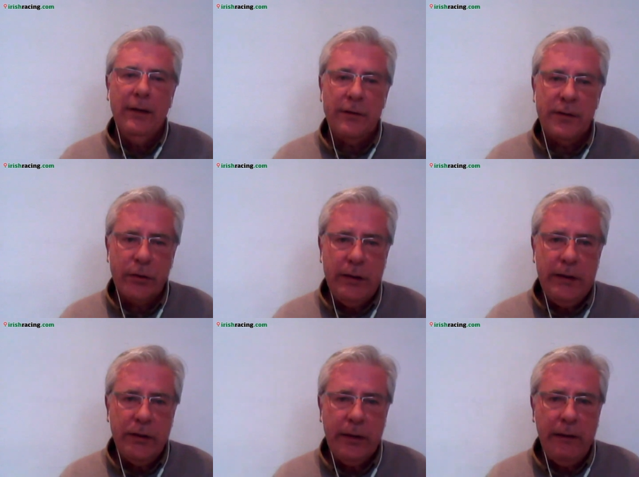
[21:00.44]
There's
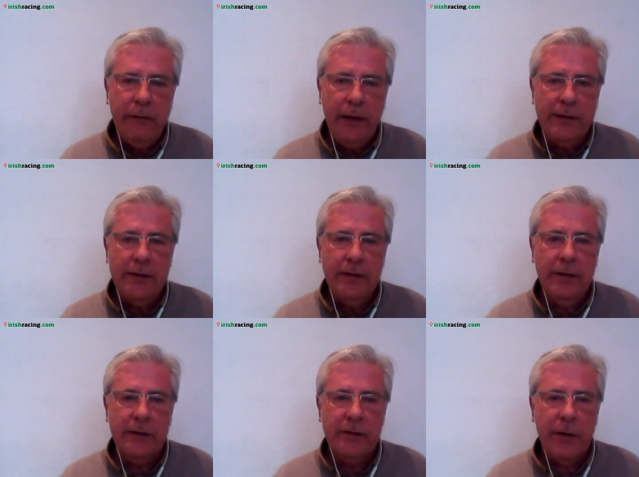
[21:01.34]
three tricky fences
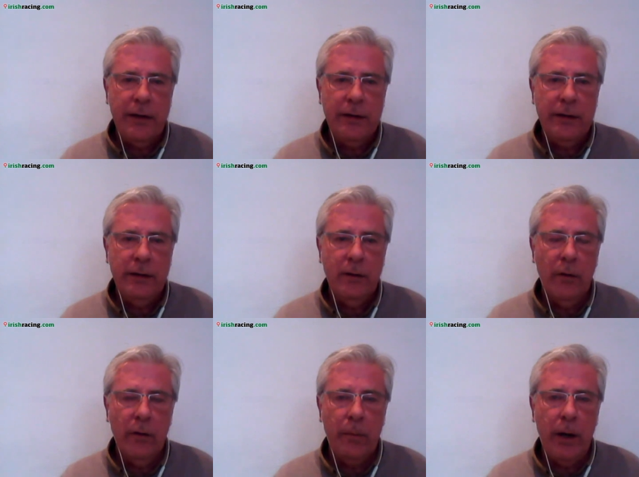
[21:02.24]
in the straight in
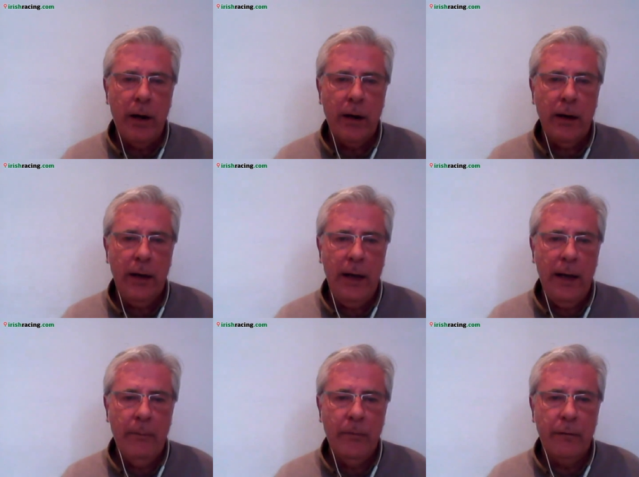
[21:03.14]
Gorn Park.
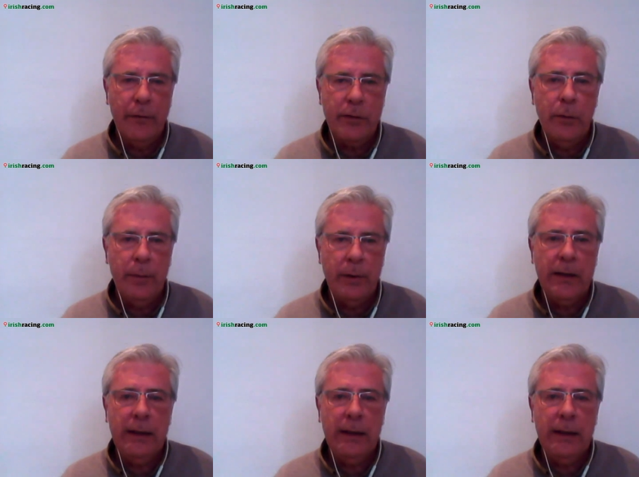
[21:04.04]
The first one